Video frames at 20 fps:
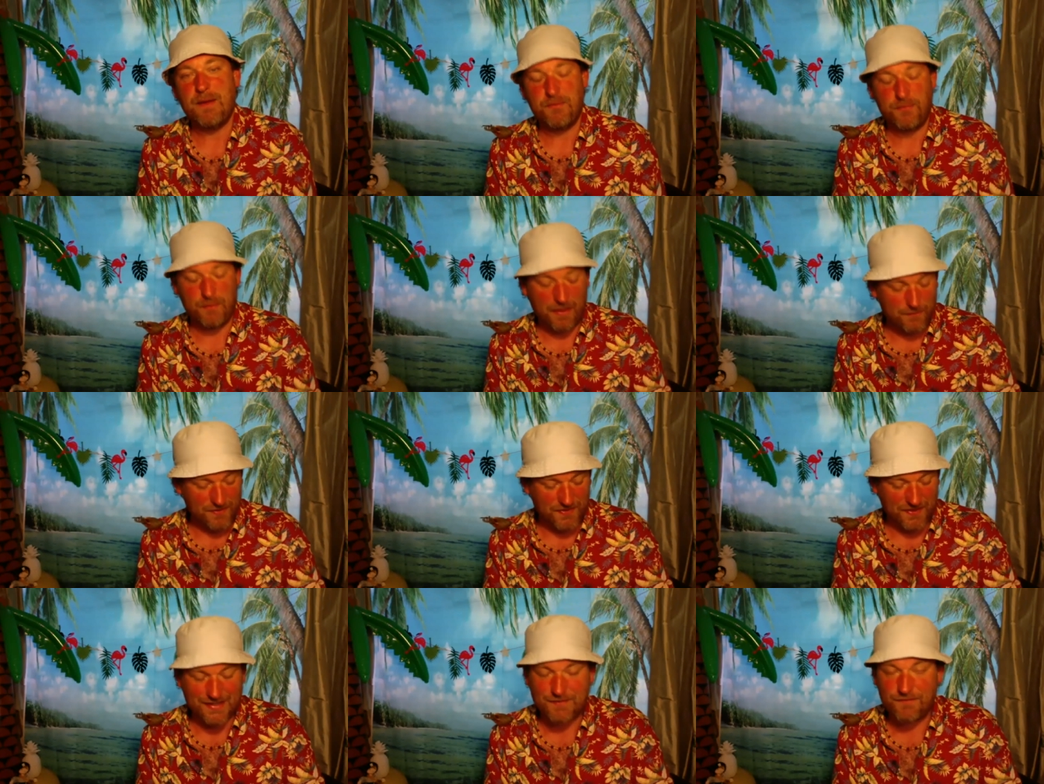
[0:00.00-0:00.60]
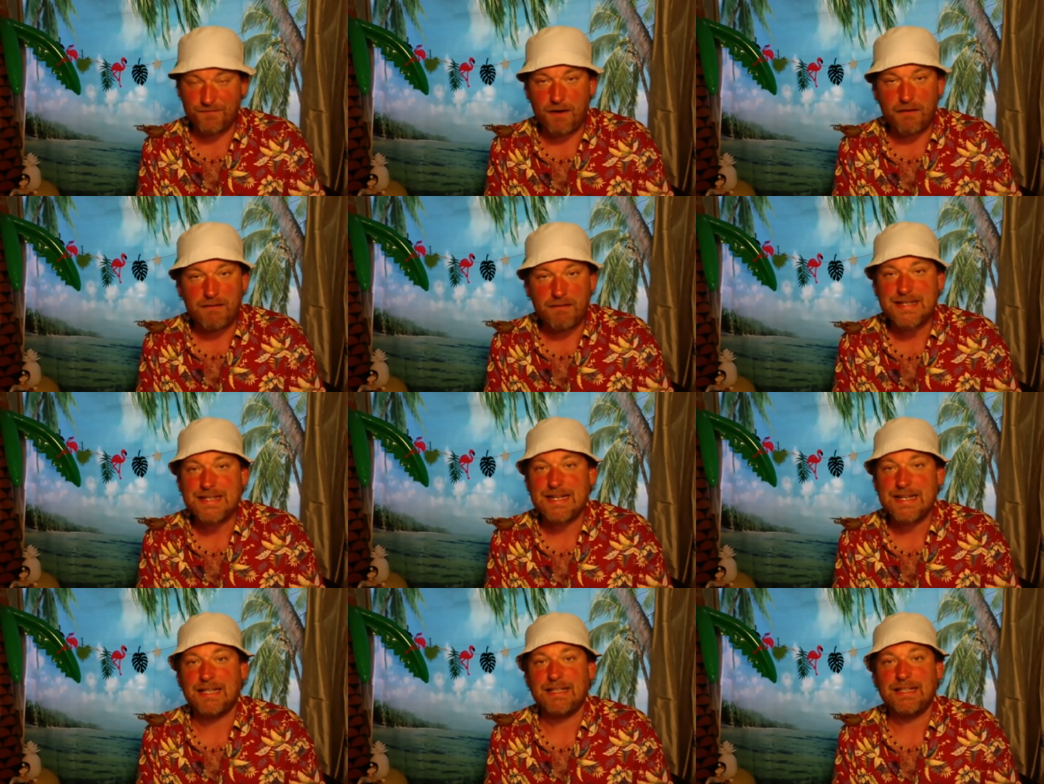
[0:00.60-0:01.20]
then with this
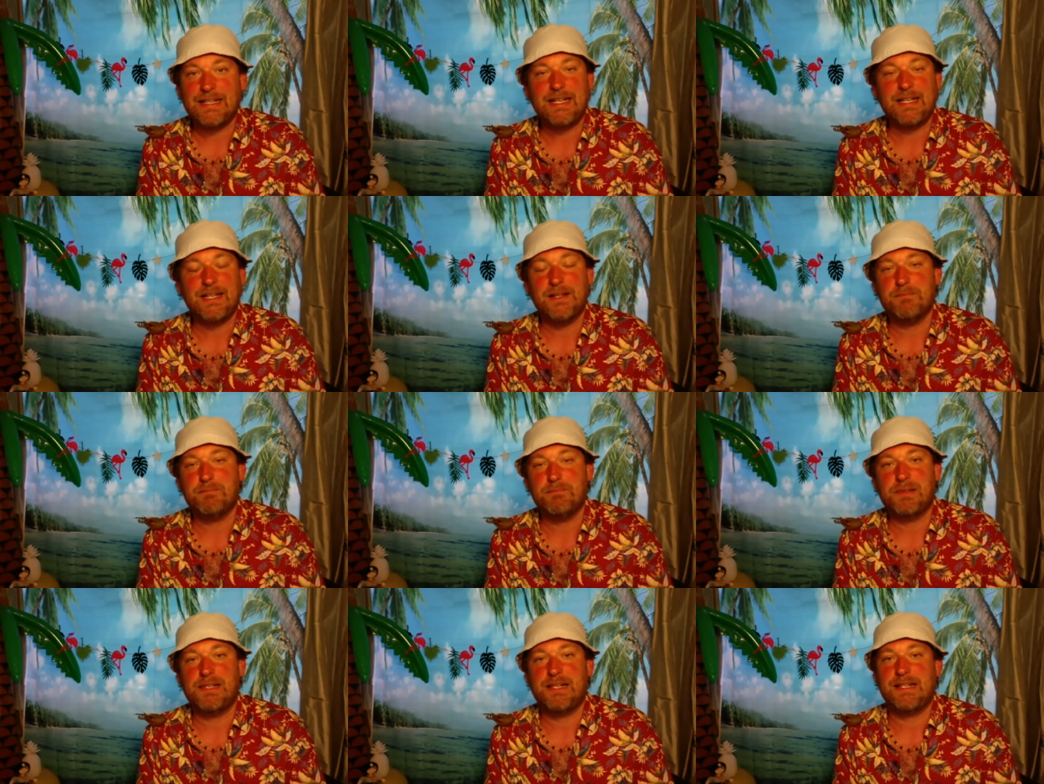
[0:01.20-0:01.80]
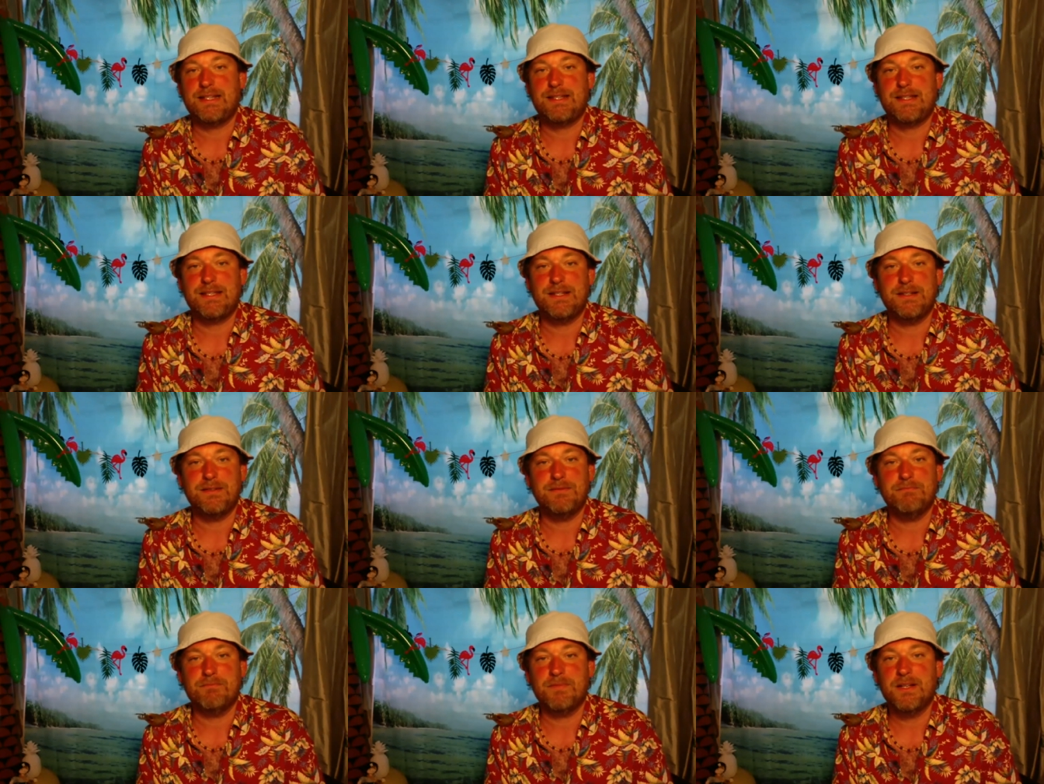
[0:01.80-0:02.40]
very delicate
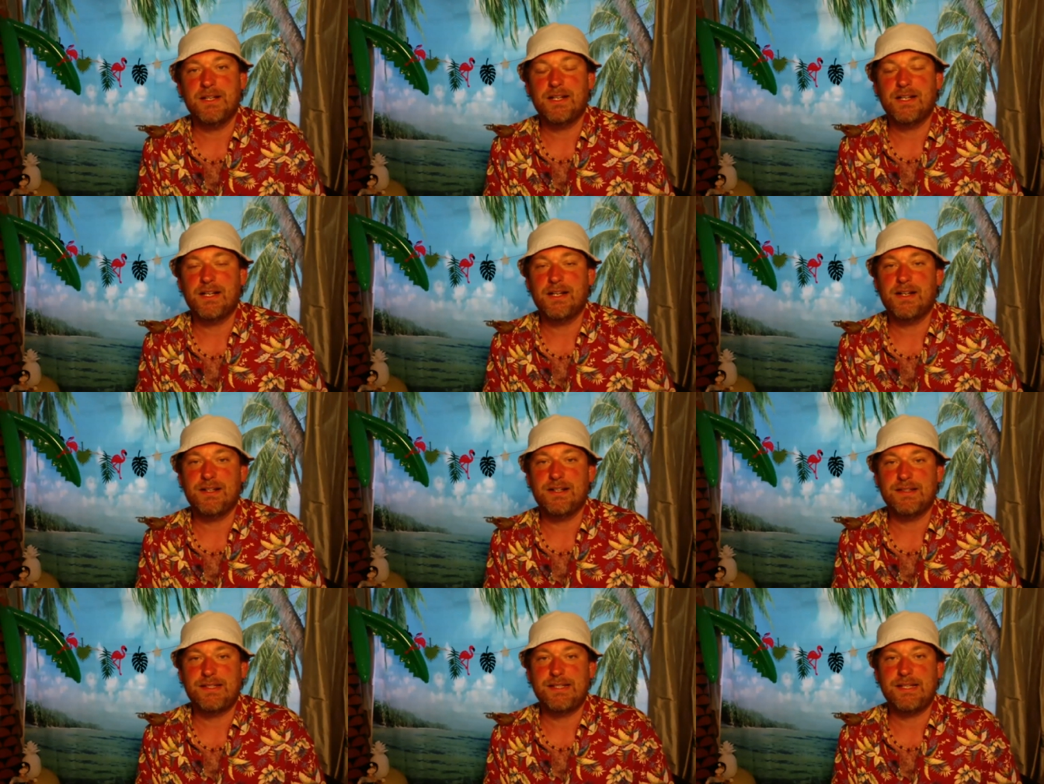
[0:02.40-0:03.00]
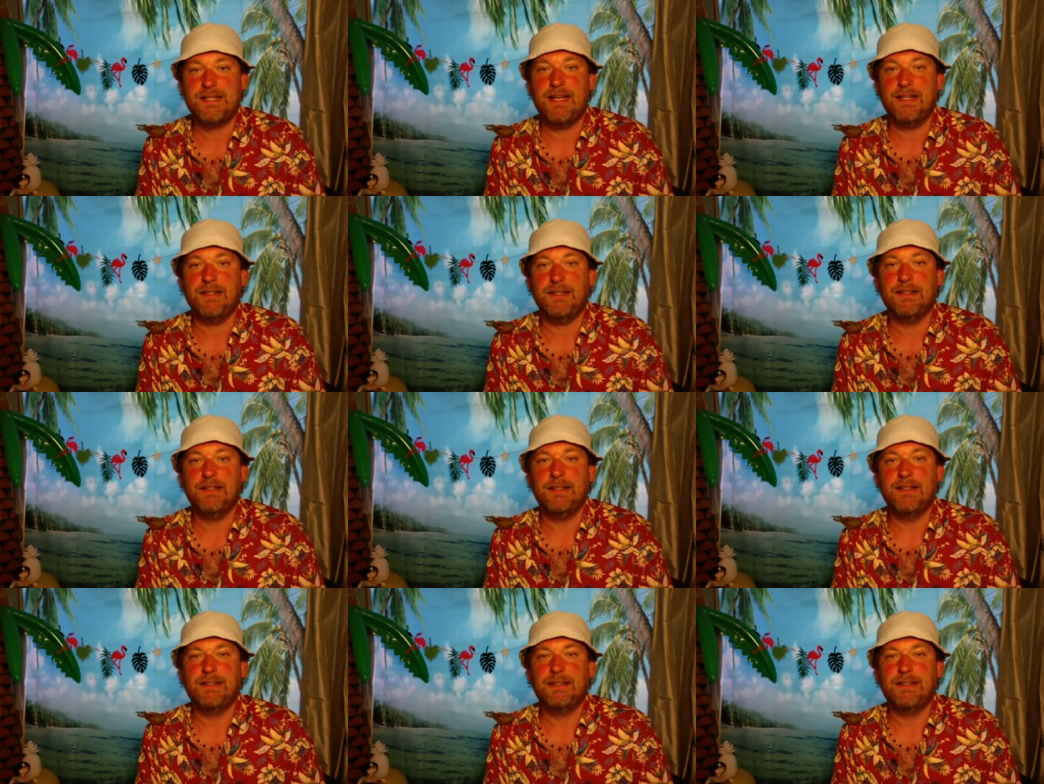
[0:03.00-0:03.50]
platinum Cartier.